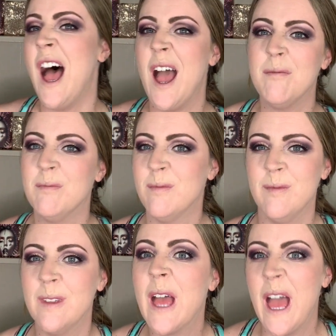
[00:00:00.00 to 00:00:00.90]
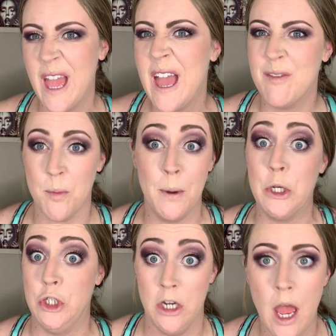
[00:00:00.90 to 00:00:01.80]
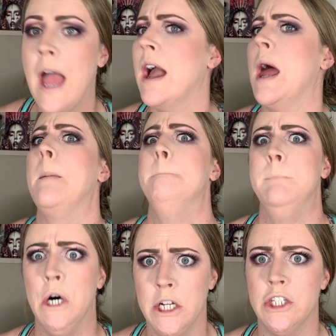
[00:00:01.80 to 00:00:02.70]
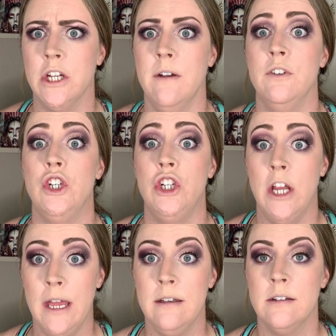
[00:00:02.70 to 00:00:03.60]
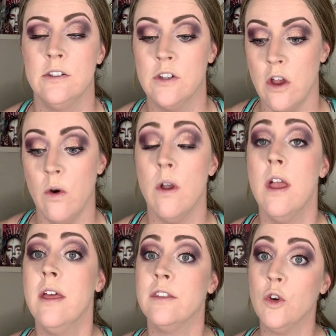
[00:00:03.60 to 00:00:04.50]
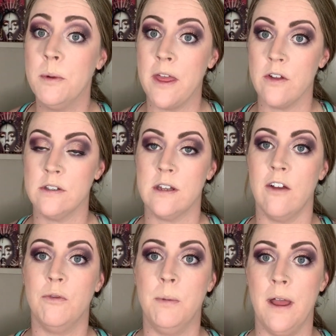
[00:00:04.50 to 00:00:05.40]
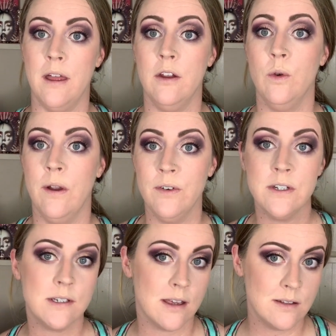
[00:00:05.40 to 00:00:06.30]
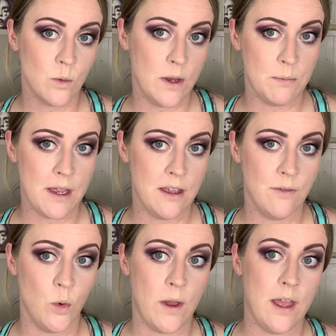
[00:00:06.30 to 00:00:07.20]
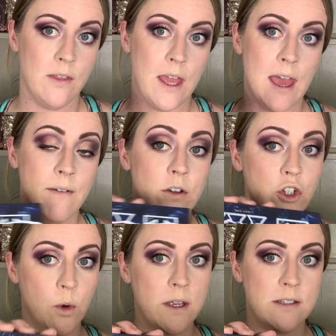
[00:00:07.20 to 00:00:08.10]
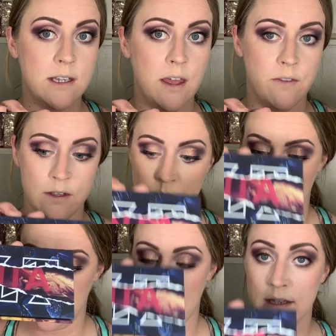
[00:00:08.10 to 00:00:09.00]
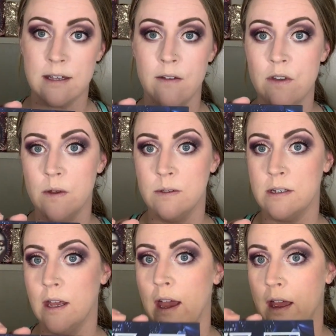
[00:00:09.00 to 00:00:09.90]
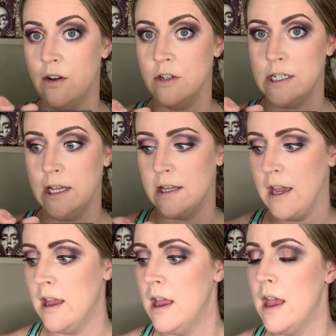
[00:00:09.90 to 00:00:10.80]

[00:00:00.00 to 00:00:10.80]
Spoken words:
I got a bunch of shit. So there will be other stuff, but whoever does win my giveaway, they have the choice to get this one. Yes, I've used it. I understand that.